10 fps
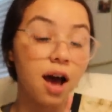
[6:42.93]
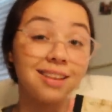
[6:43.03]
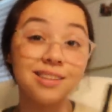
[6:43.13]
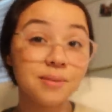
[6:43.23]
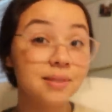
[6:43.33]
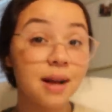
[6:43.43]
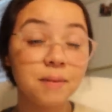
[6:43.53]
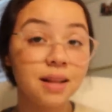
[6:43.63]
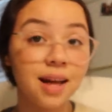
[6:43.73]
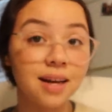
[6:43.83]
and this was top
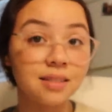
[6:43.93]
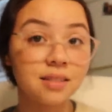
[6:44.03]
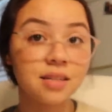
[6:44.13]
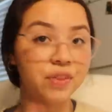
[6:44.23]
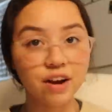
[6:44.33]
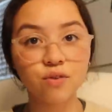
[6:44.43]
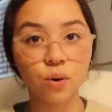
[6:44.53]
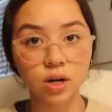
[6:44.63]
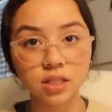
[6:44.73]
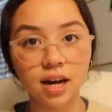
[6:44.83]
of the list then of
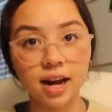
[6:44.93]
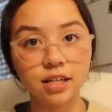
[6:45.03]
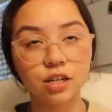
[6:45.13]
course i had